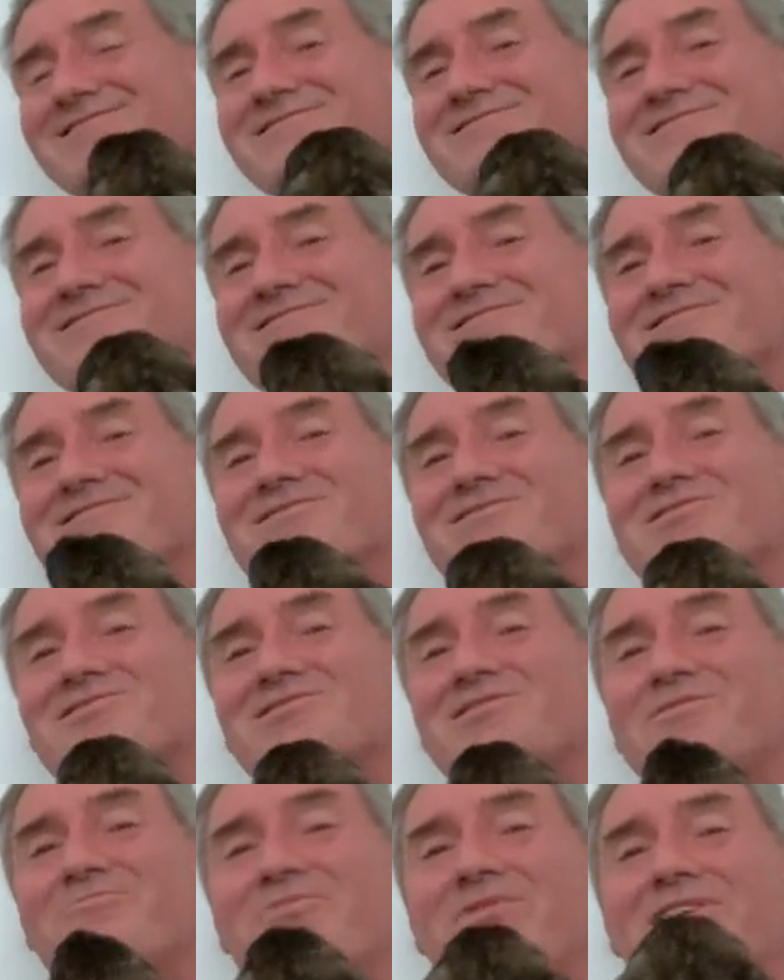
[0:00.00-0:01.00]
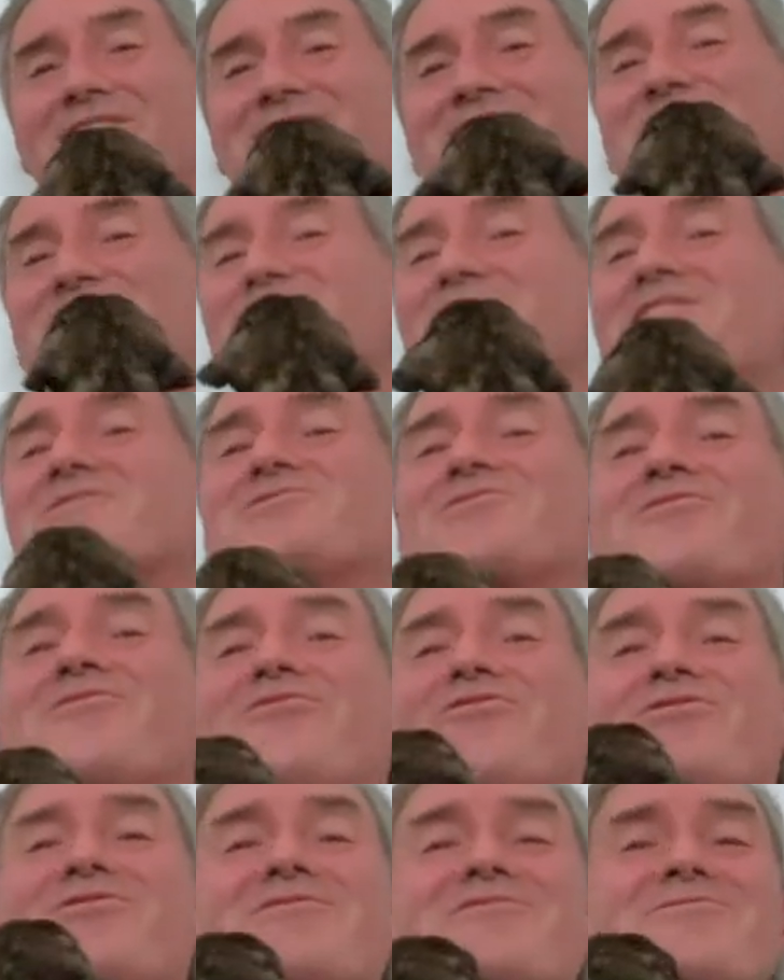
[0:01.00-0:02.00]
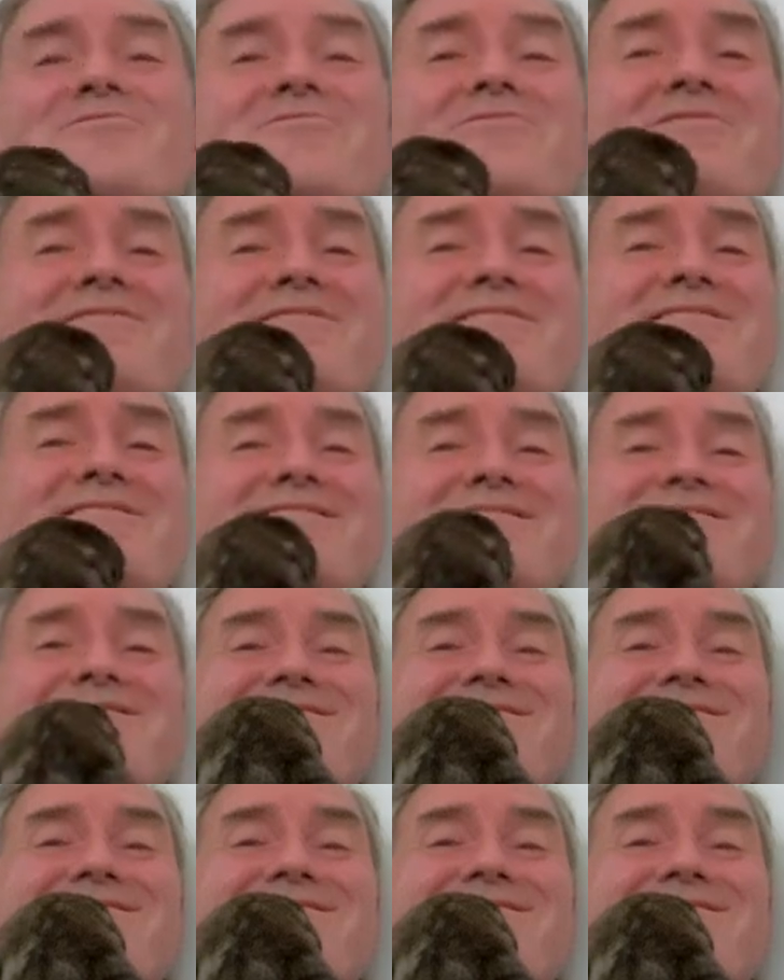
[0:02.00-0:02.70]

something special for you